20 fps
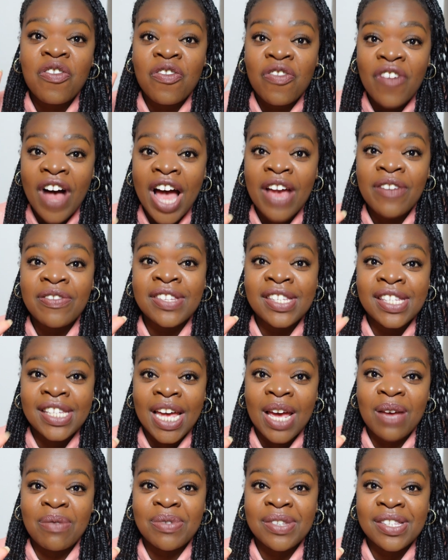5
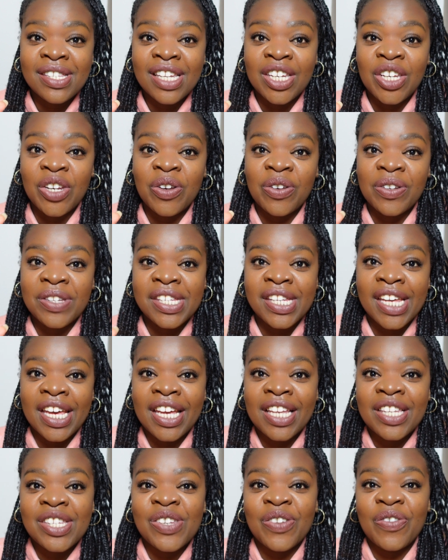steps that you can
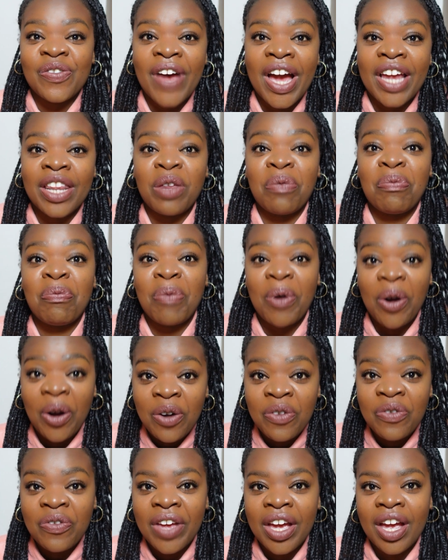take to find the
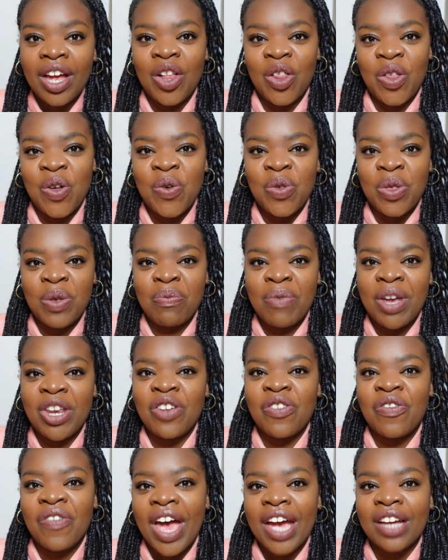perfect clothing
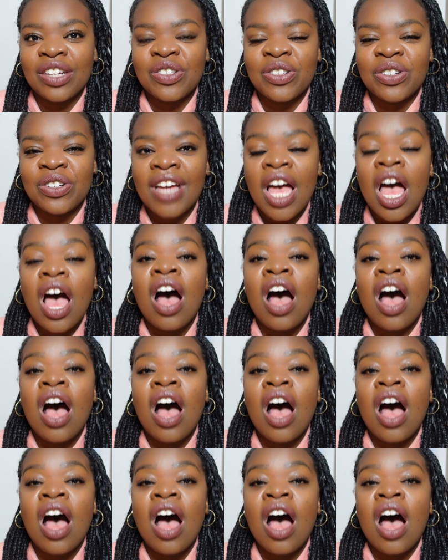manufacturer.